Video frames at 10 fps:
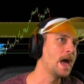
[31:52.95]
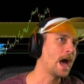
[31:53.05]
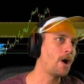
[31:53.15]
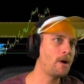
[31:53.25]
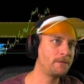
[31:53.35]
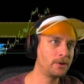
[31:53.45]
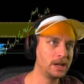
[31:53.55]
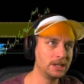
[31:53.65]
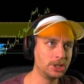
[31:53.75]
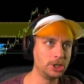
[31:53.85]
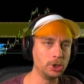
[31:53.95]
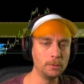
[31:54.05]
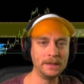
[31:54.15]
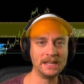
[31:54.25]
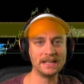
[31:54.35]
However,
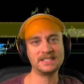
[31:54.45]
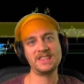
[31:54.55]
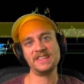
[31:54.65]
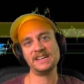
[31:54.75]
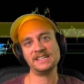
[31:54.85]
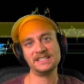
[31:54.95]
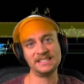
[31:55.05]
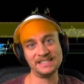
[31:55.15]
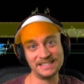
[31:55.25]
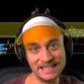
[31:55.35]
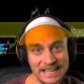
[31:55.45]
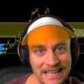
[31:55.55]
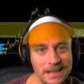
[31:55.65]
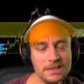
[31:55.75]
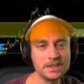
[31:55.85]
NQ being, as thin as it
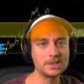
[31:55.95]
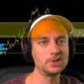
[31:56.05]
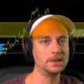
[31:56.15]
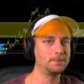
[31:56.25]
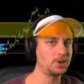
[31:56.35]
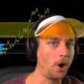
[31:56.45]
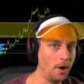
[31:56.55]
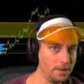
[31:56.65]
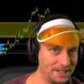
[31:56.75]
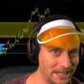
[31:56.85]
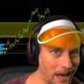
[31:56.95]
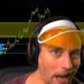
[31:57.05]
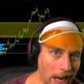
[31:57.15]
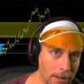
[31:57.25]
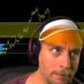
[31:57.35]
is, slips all the
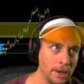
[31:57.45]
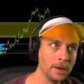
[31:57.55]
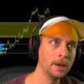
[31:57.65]
time.